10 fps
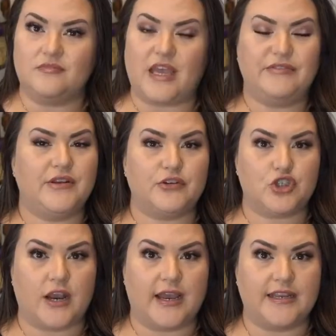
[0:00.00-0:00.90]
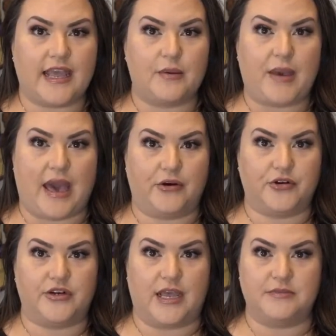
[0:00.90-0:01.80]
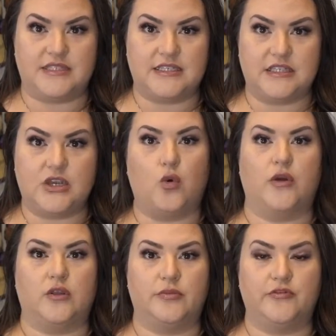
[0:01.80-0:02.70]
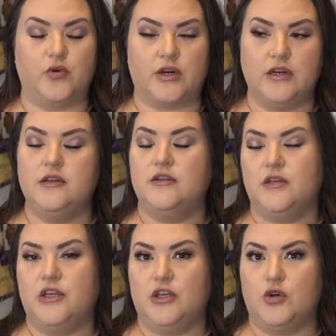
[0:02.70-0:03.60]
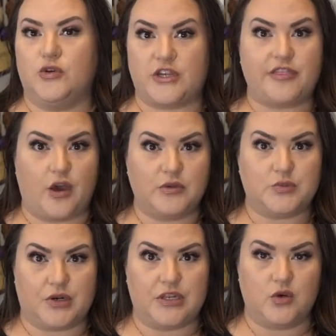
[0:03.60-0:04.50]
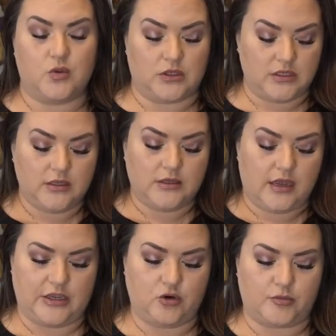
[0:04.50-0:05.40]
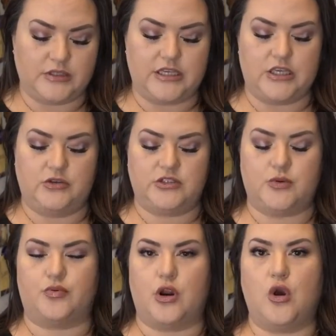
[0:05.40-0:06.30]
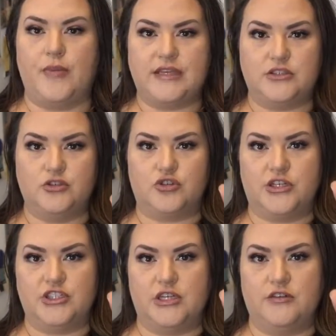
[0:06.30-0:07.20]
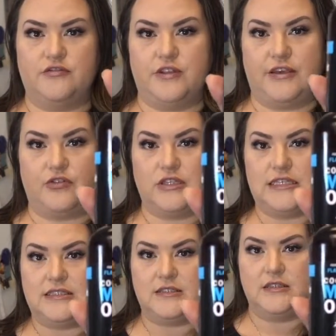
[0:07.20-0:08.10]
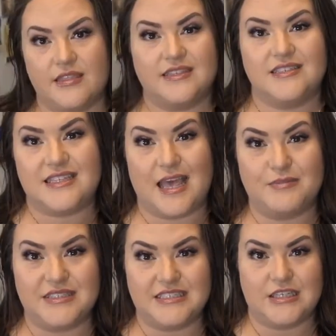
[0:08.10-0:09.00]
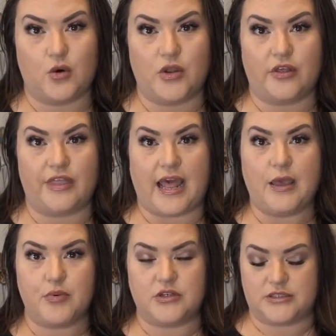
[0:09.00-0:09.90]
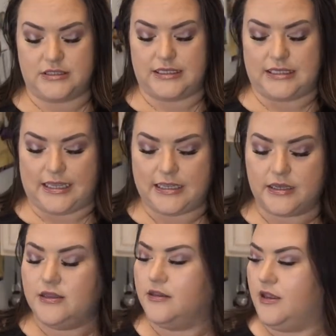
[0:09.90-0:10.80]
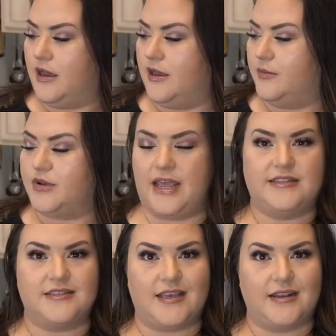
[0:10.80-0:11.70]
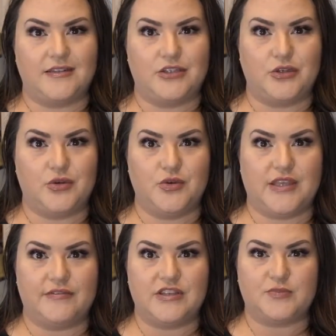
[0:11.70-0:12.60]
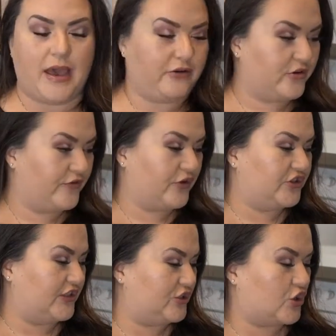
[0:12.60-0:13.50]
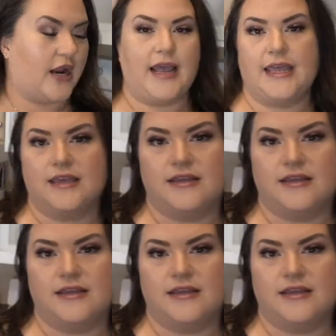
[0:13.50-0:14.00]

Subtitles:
I've never tried a powdered MCT oil before, which I thought was pretty cool. I normally use the Pro Mix Nutrition flavorless. This is the MCT oil that I personally like, but I decided to give this powdered version a try,